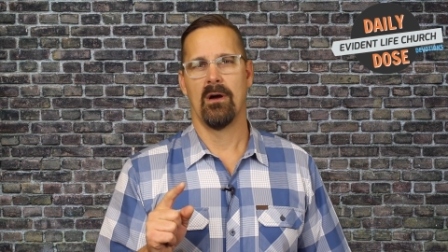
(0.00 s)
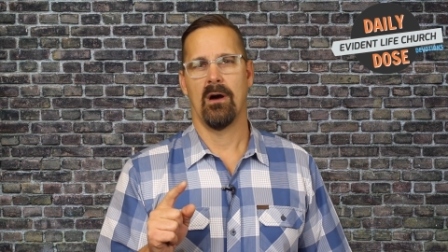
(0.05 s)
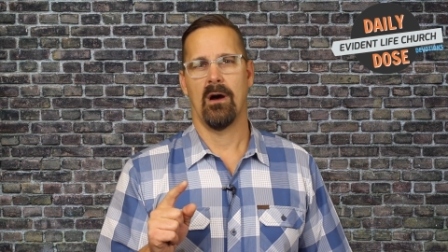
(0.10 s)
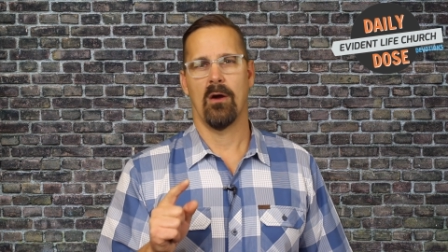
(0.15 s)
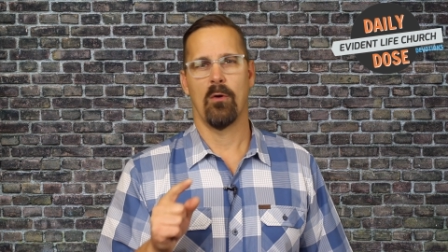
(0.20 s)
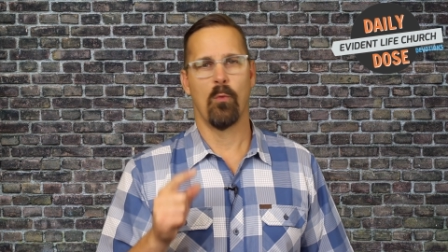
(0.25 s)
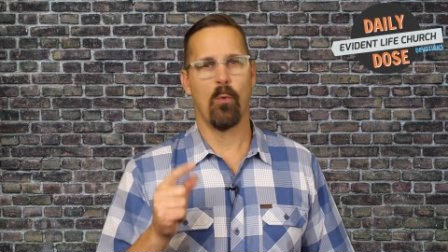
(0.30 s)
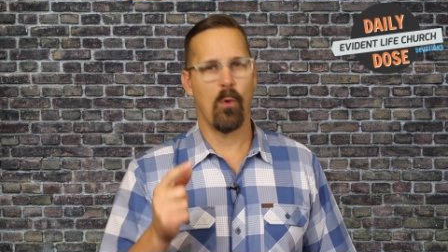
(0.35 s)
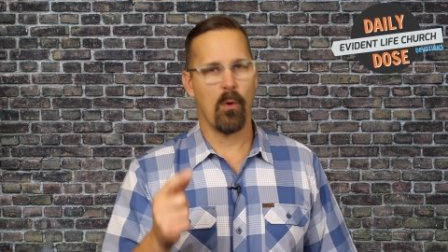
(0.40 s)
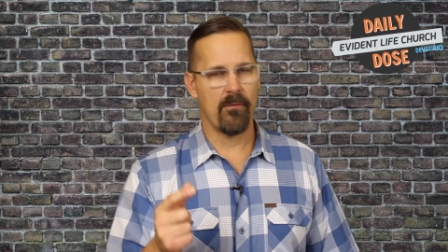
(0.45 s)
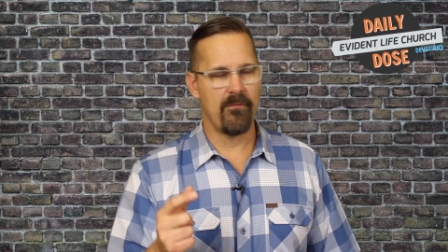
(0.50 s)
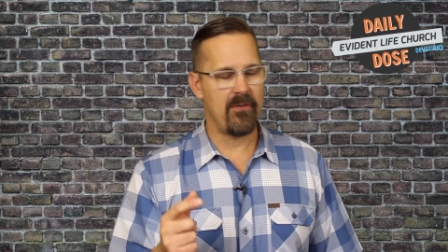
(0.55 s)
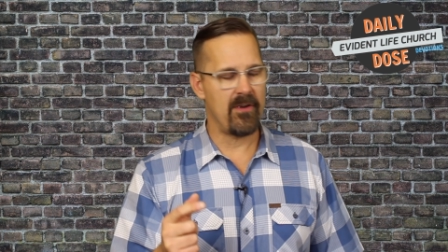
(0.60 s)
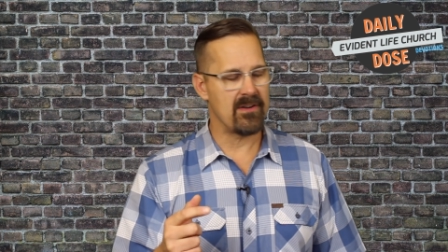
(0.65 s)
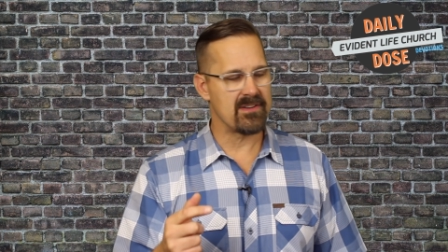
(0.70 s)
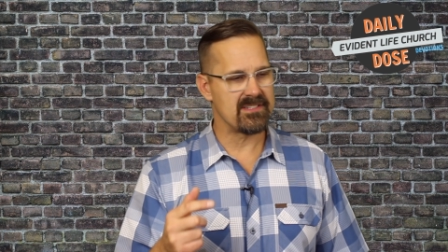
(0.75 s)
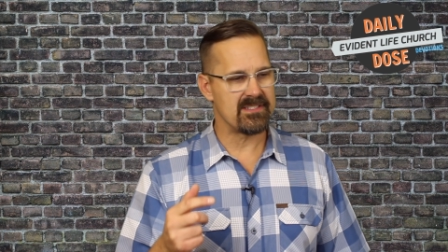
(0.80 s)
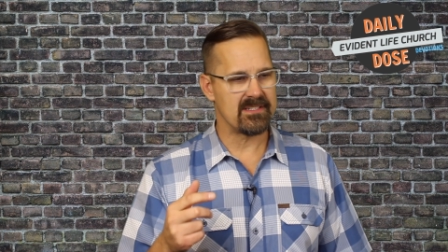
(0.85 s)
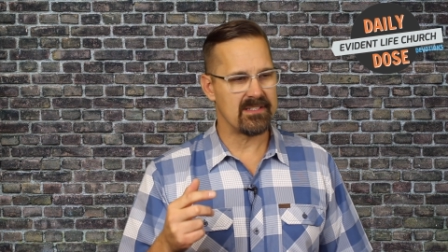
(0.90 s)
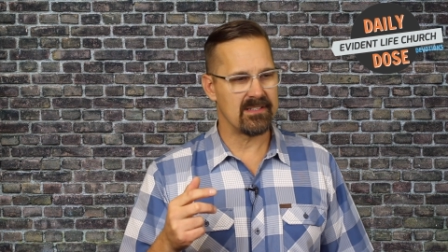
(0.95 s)
our warfare
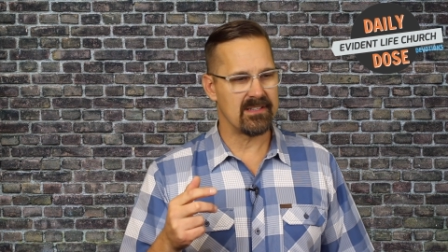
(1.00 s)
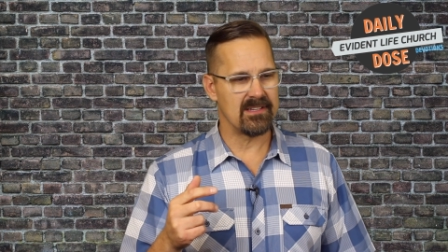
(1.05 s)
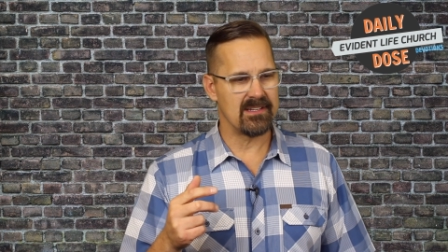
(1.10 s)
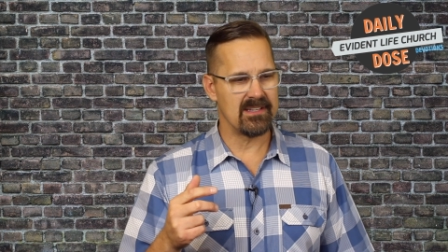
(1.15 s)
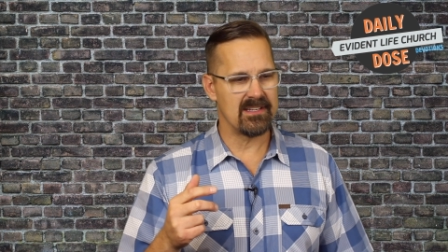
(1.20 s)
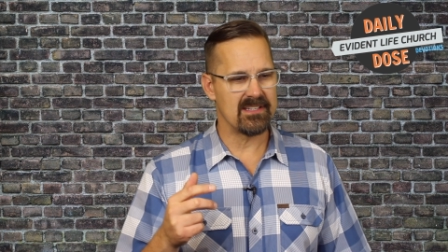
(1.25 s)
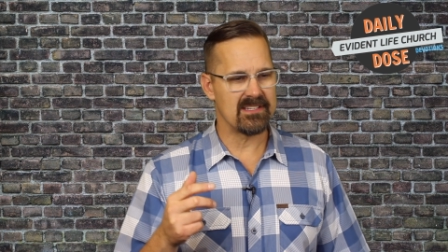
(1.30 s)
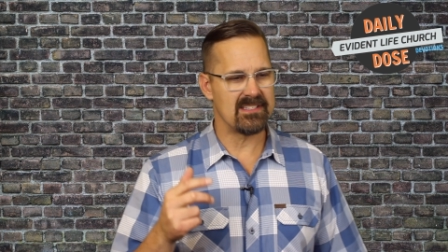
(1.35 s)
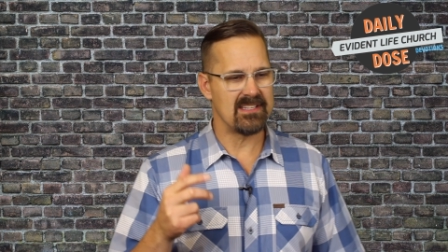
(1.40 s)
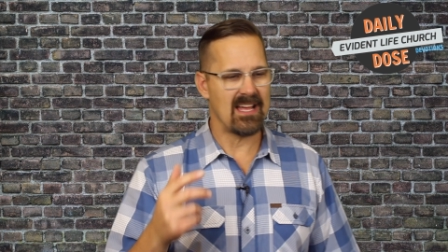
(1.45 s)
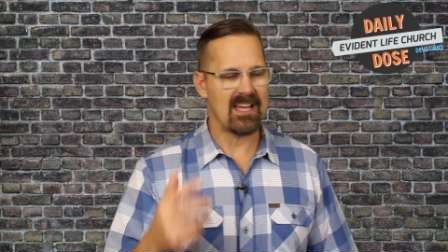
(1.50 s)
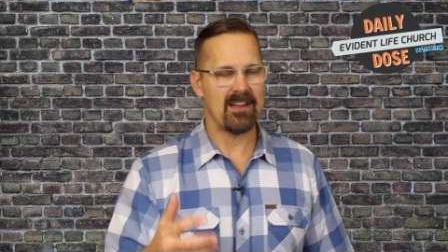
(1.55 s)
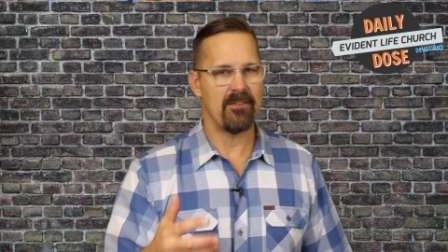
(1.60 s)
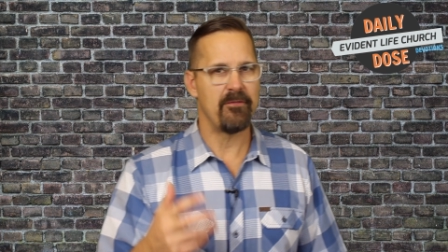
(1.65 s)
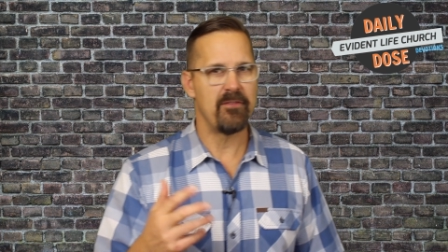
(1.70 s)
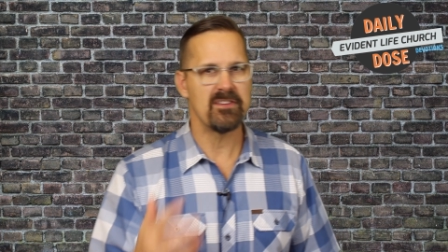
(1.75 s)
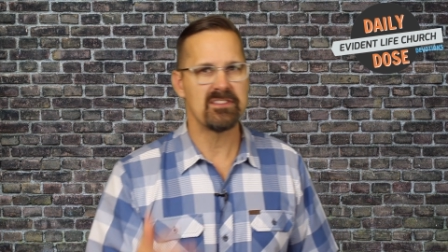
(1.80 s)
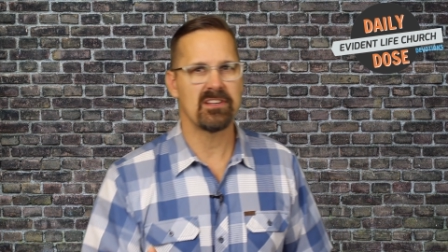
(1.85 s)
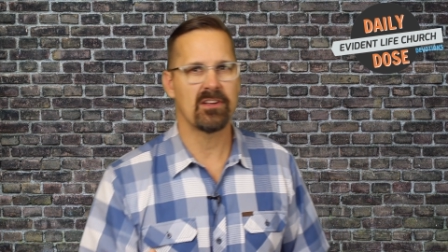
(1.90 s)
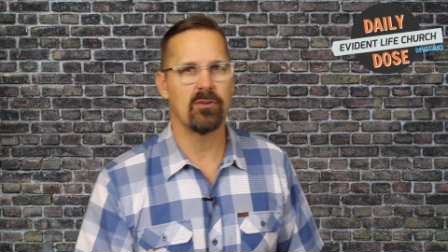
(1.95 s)
is is not a
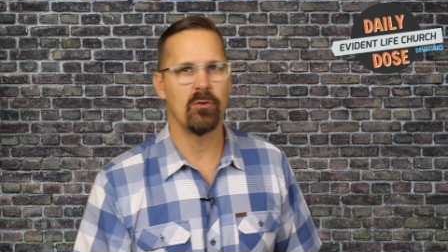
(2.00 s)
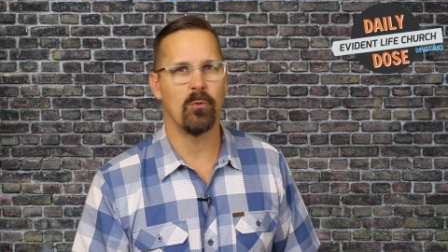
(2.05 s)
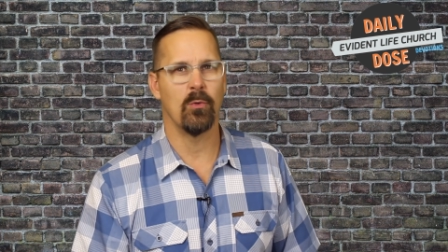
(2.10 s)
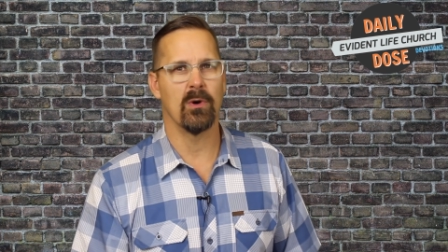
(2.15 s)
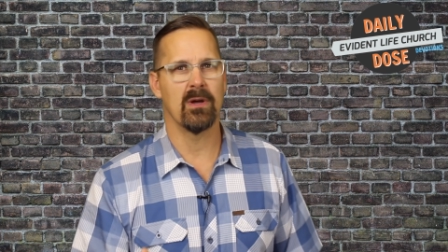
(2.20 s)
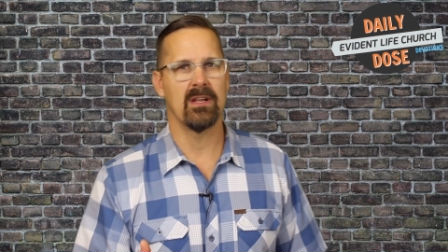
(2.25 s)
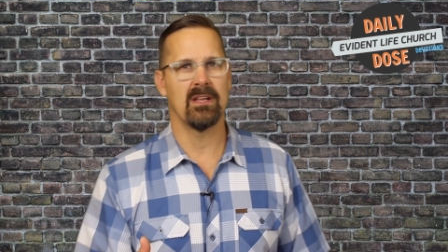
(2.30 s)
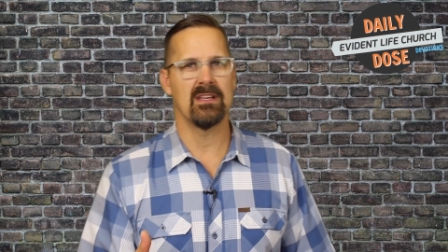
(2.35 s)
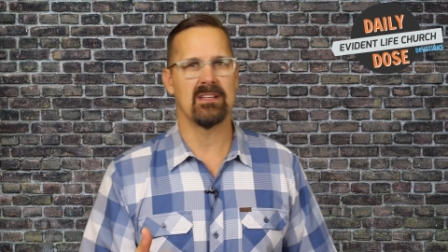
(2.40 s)
physical one.